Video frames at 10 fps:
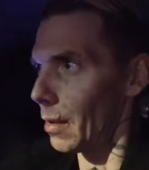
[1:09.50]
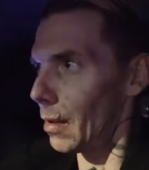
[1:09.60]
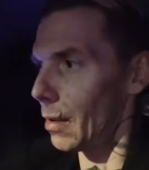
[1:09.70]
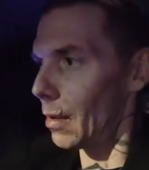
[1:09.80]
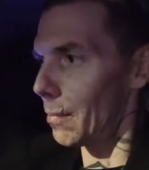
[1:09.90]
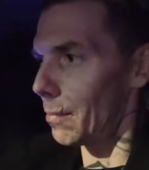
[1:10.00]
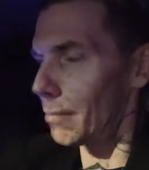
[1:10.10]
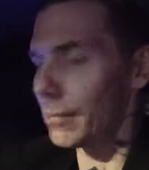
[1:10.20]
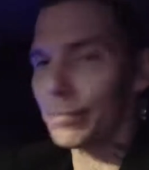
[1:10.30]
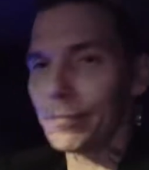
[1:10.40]
Um,
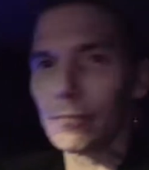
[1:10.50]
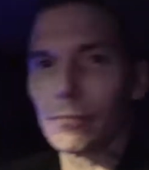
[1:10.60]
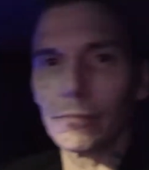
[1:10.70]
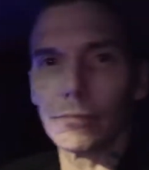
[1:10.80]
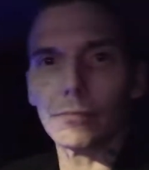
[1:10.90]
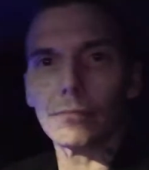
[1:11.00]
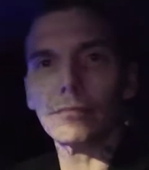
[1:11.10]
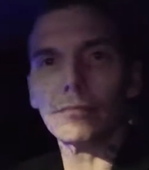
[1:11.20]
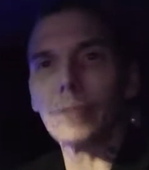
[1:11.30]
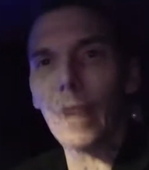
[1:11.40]

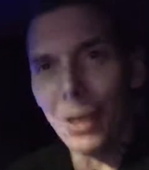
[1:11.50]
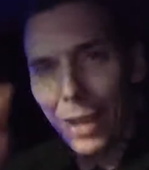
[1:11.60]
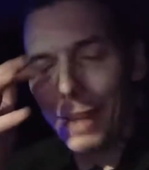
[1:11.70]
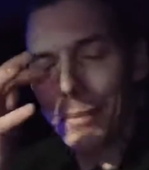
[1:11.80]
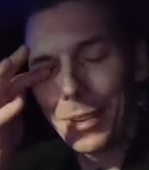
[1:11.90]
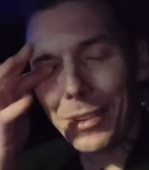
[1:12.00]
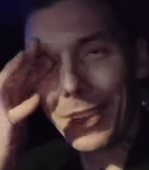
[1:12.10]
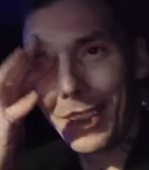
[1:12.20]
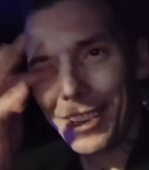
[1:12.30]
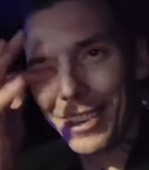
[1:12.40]
yeah, Happy New
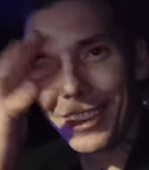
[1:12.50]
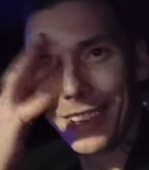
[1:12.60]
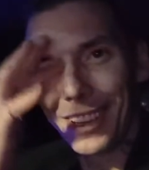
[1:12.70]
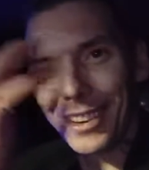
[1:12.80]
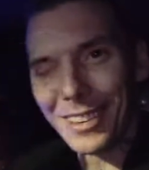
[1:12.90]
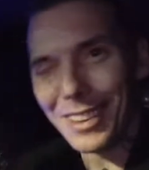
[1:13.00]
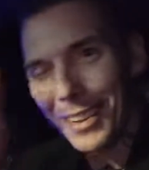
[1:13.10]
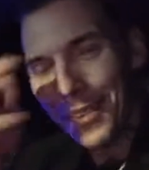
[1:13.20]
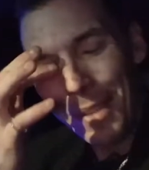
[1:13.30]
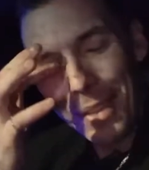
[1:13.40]
Year to you too.
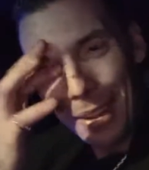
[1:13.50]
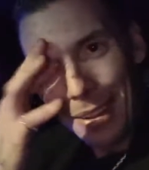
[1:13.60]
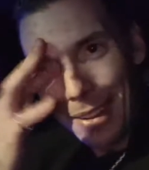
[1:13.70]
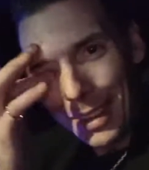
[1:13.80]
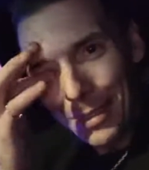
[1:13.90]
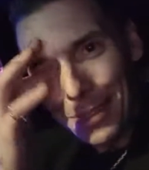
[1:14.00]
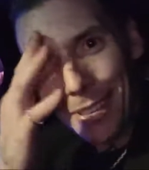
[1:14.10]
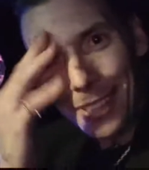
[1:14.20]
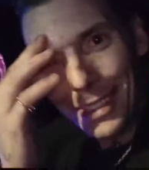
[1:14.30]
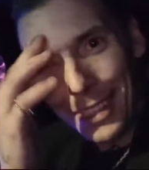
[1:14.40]

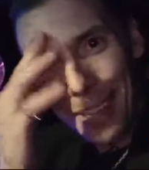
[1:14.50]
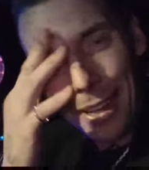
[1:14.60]
Absolutely.